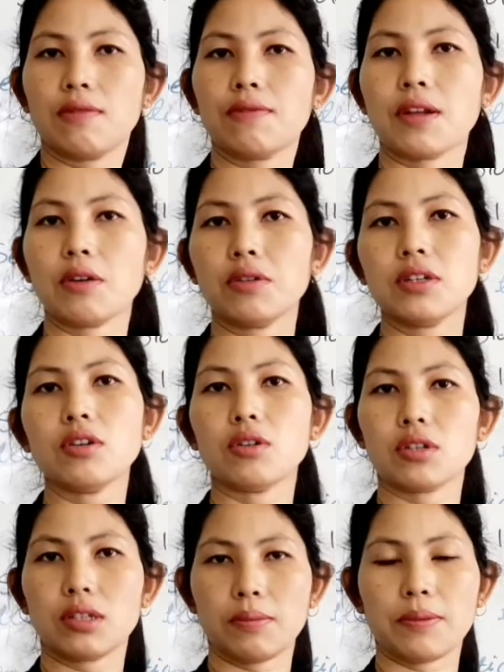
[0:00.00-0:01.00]
flower
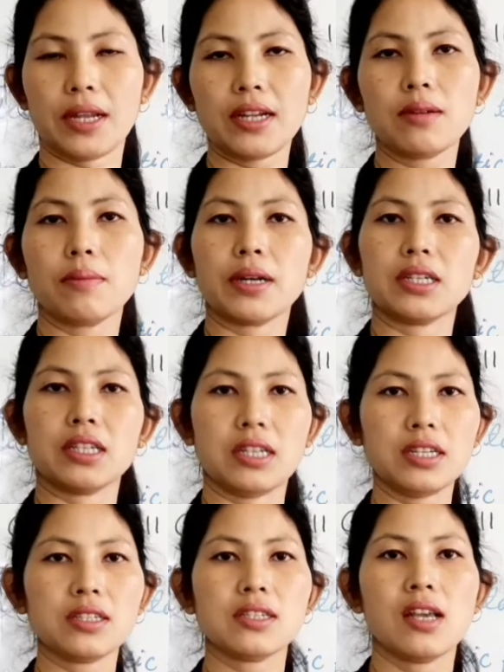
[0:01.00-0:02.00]
or the plant, but
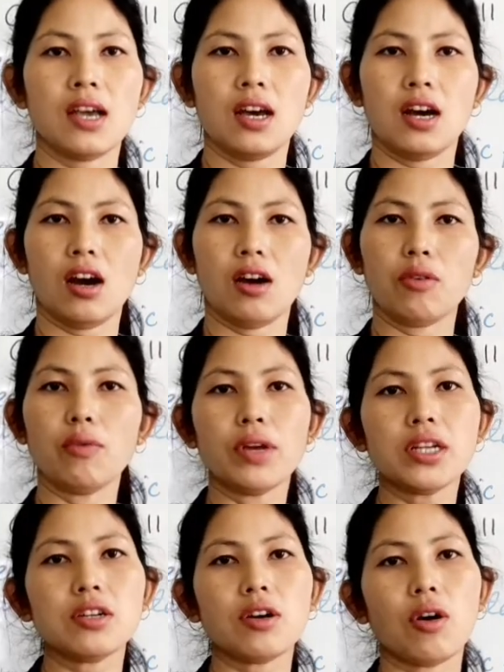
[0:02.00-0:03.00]
it is a
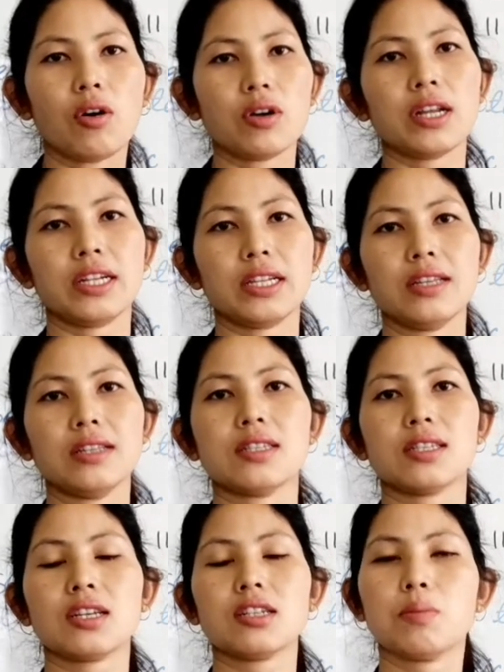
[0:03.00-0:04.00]
wind or an
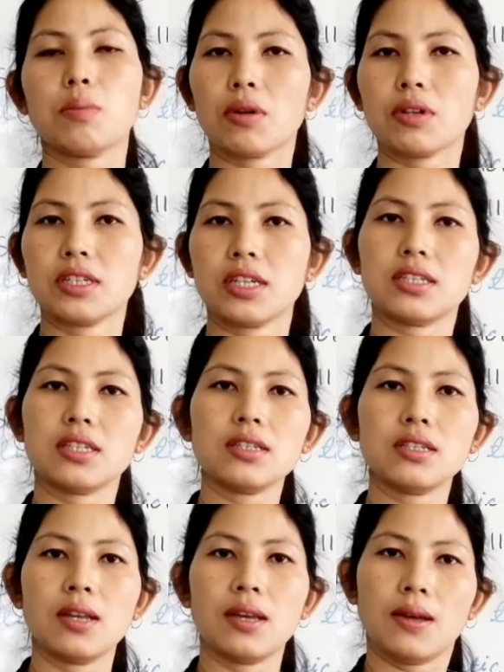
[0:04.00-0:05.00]
insect pollinated